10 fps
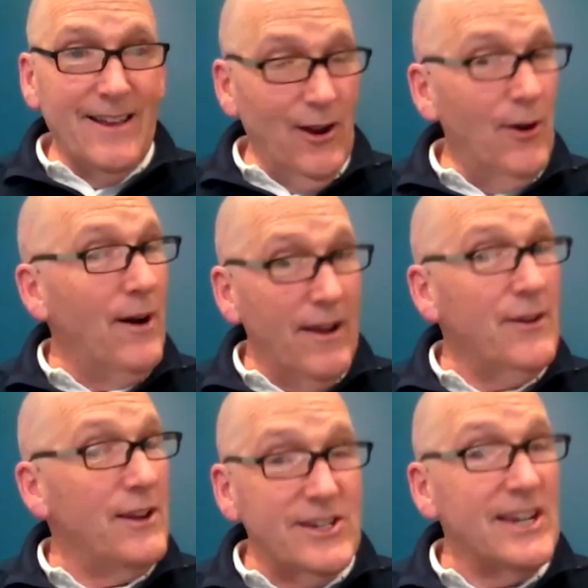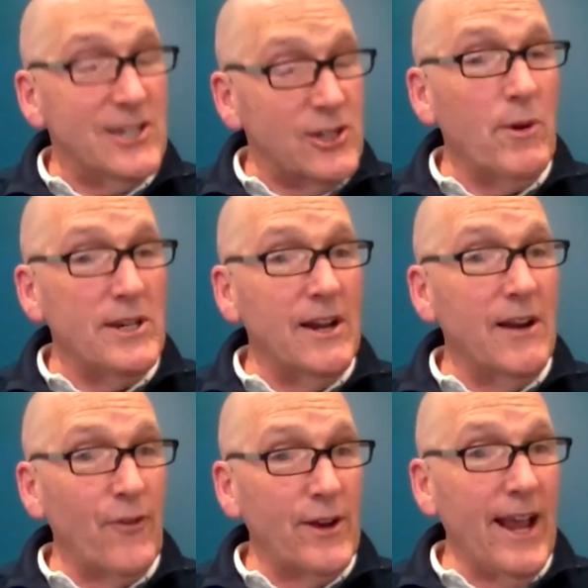You know, and it's so easy to
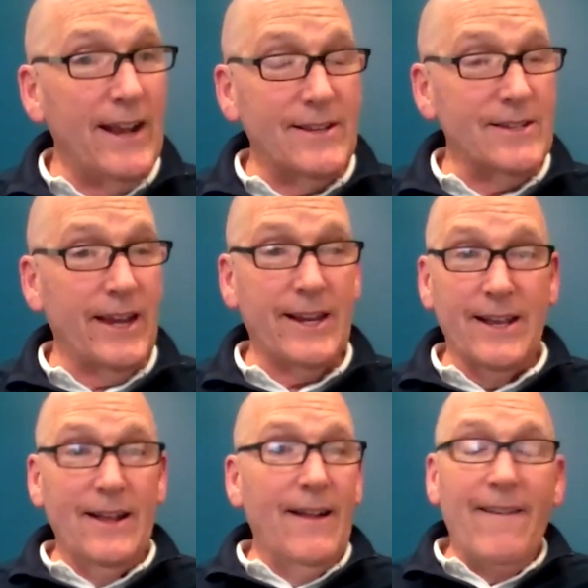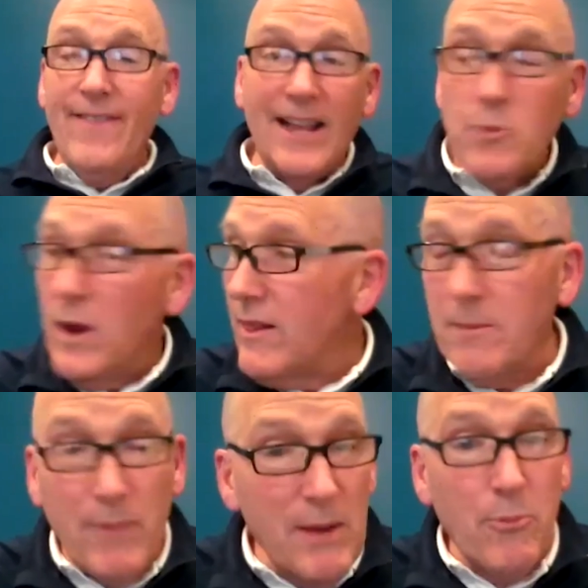forget. It's like, and that's why
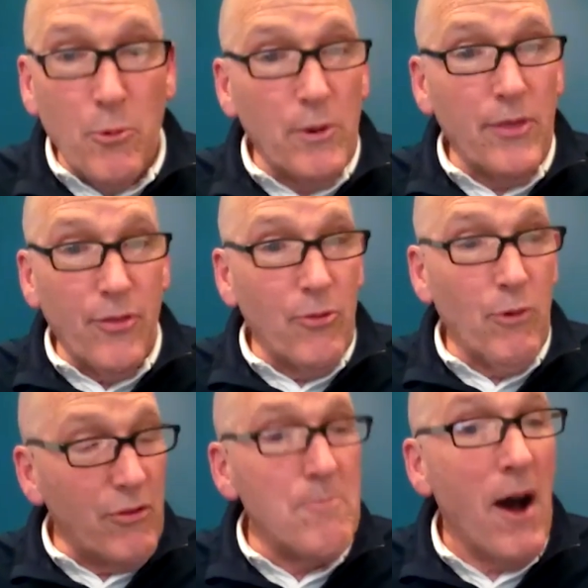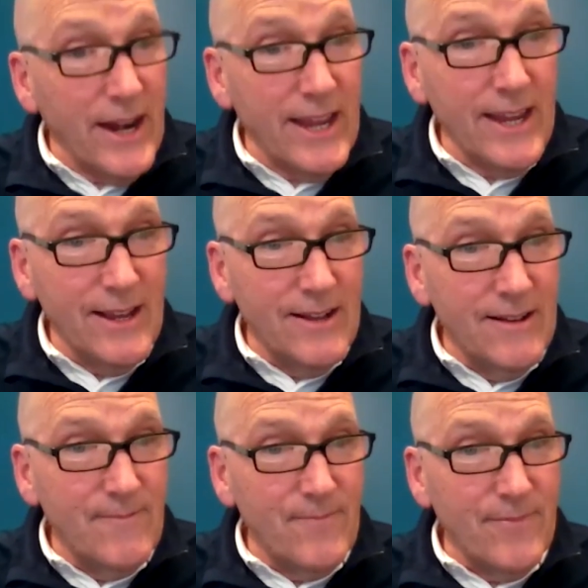like people with money,
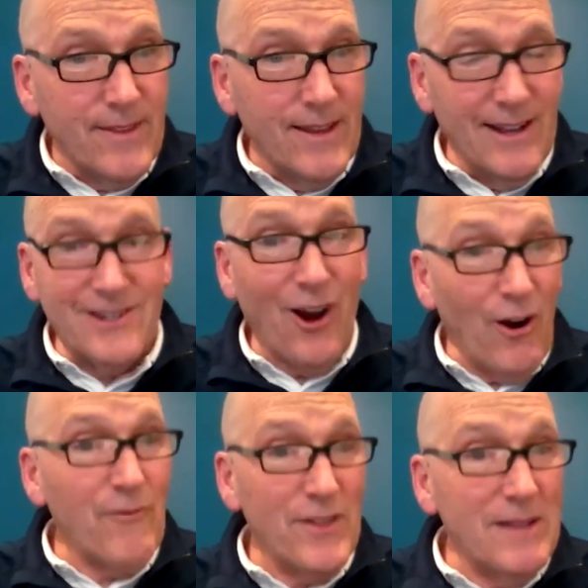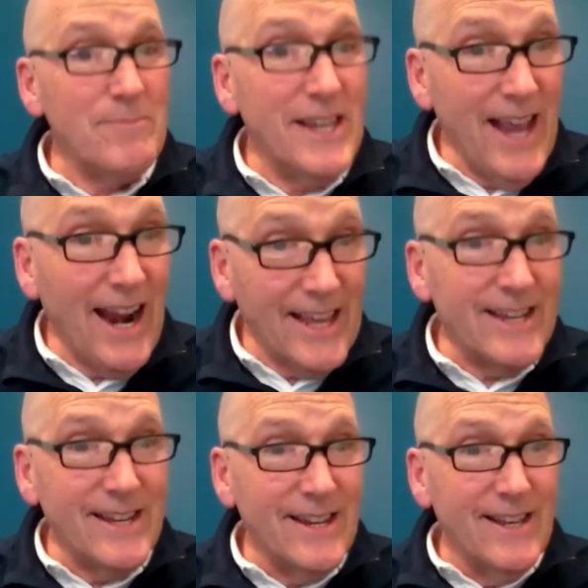it's hard for them to get
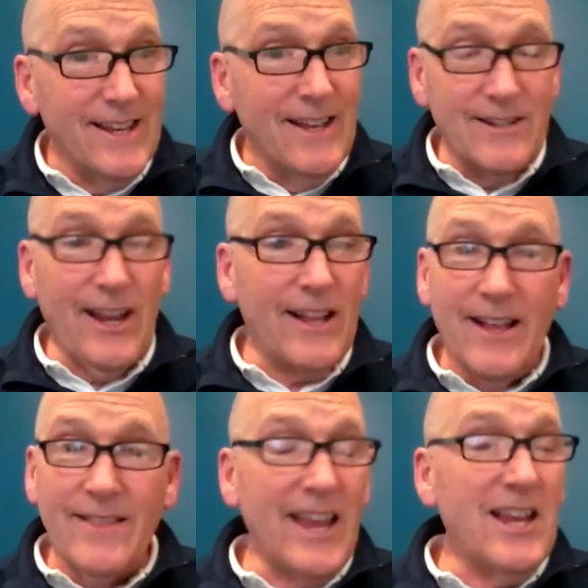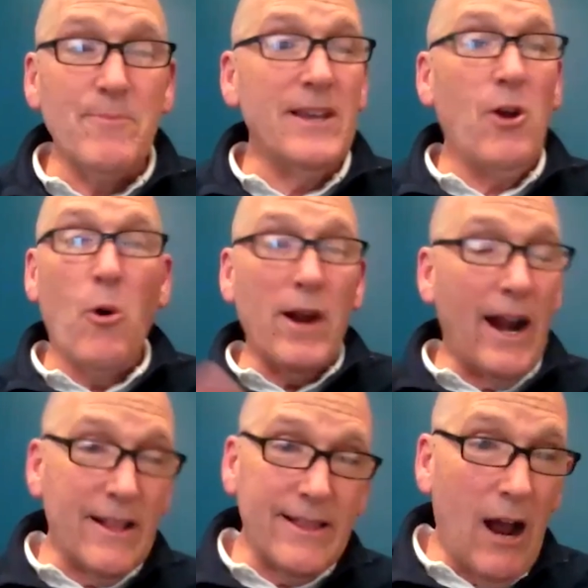it. It's like they could be going
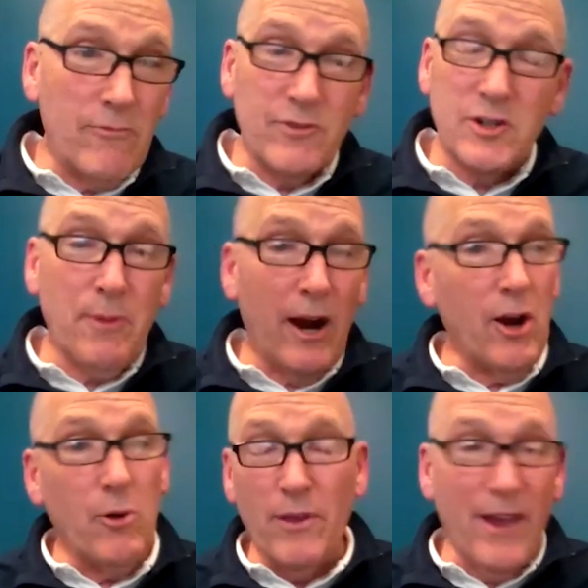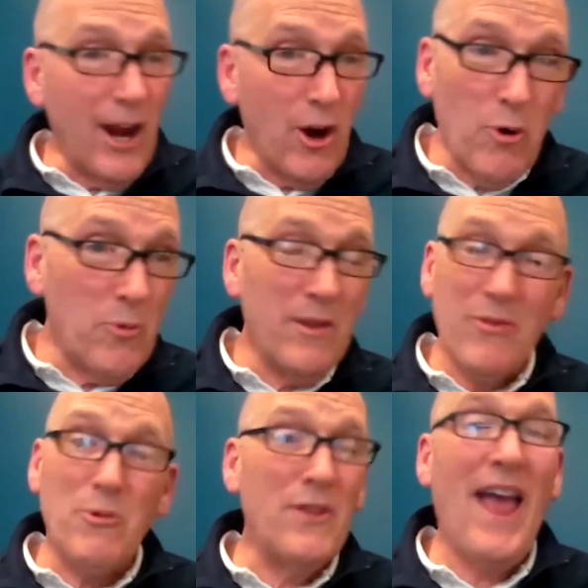on a downward spiral with heroin,
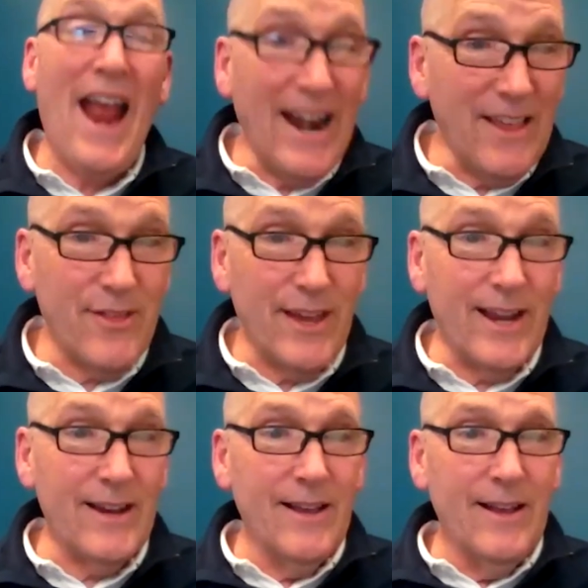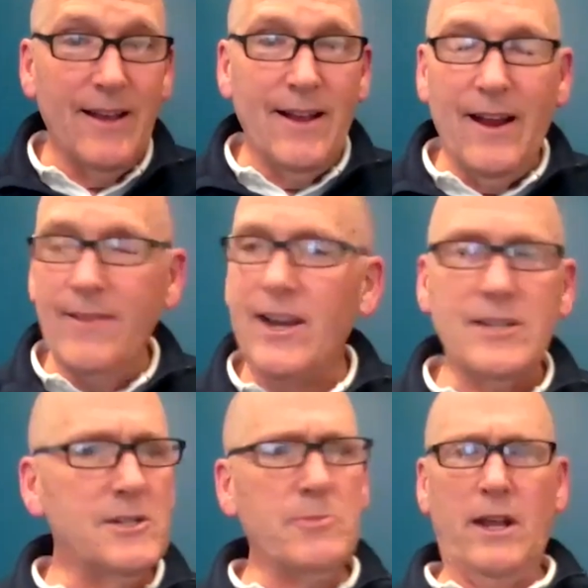with anything, and they can
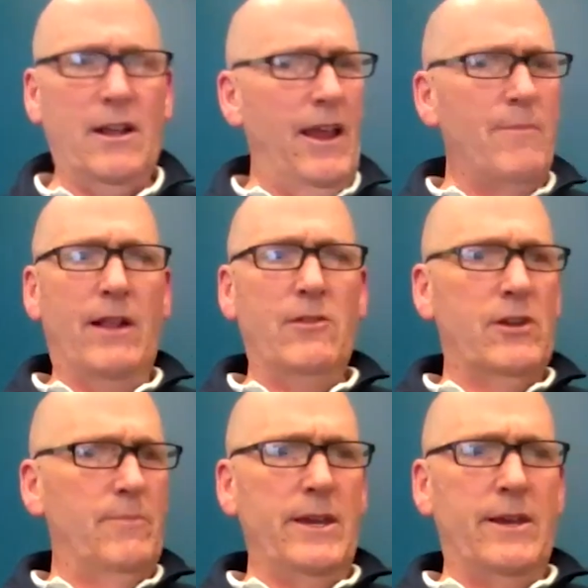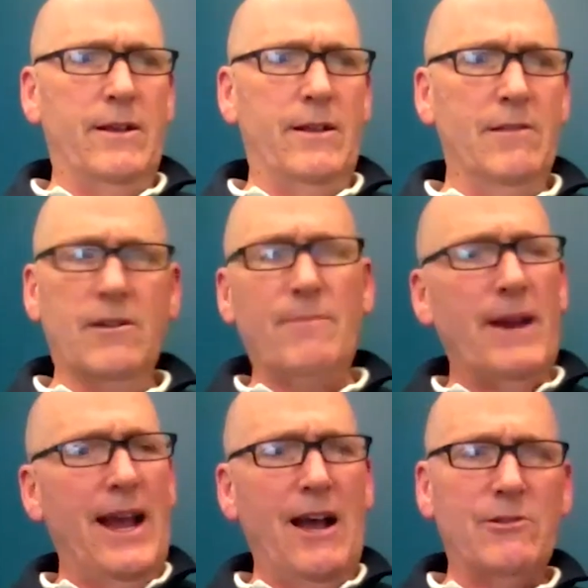just be like, hey man, look at me. Look at my
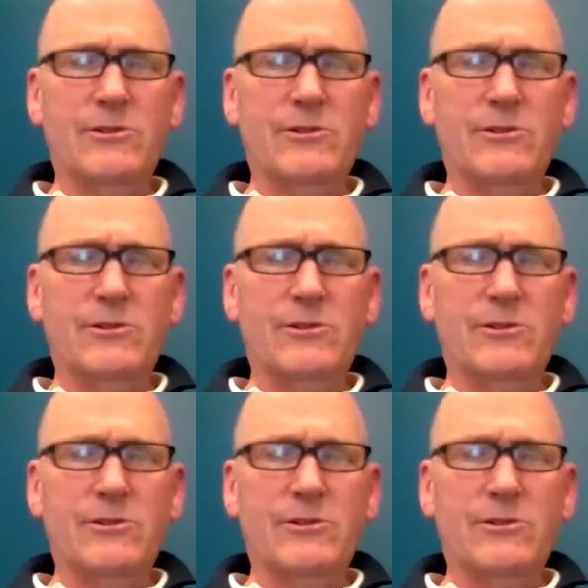house.